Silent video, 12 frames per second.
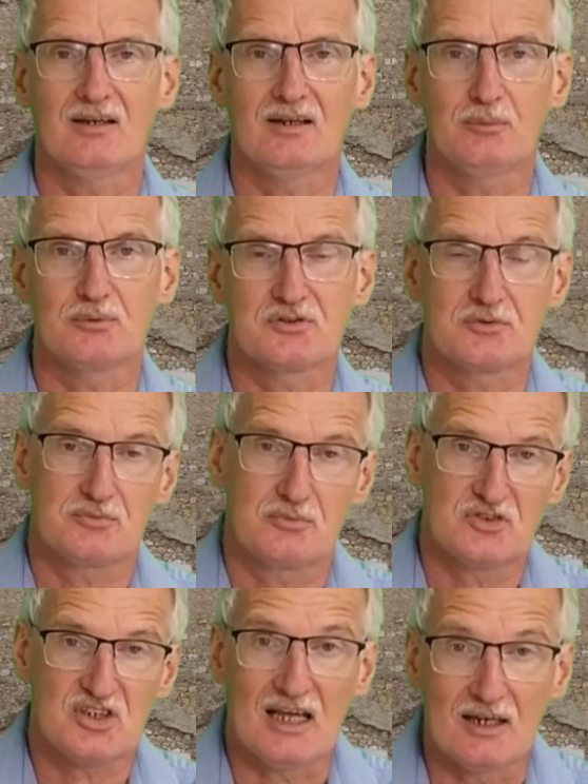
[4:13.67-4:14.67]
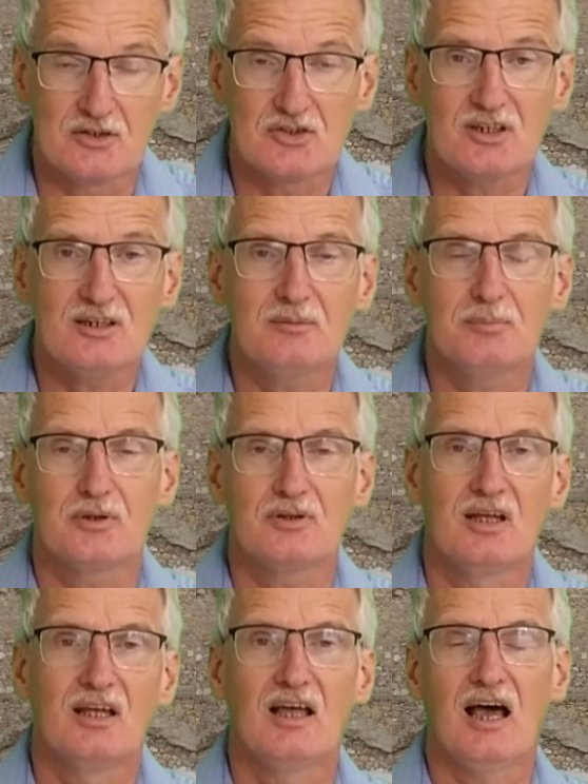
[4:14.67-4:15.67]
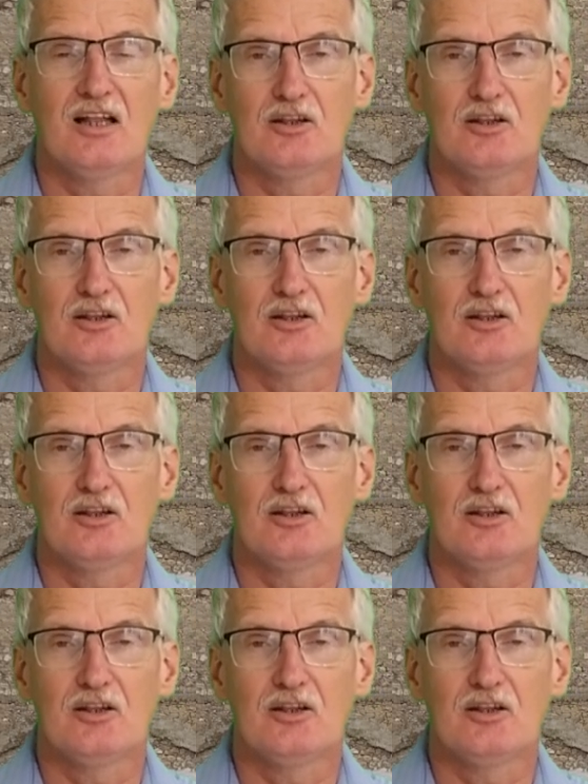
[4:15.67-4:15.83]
and it was challenging but